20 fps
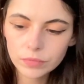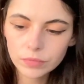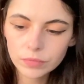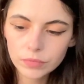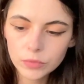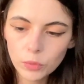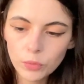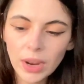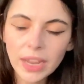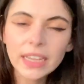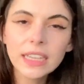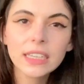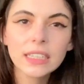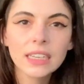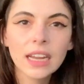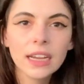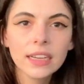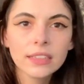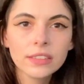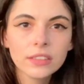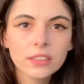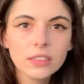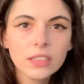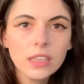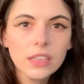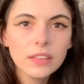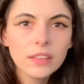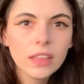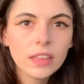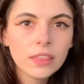Recognize
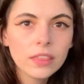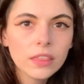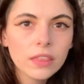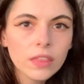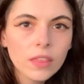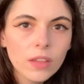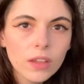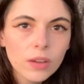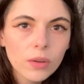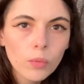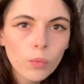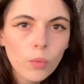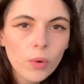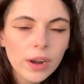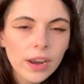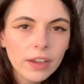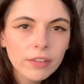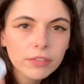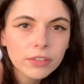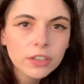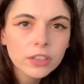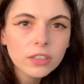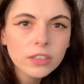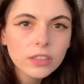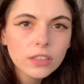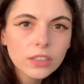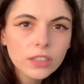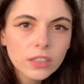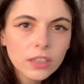that whatever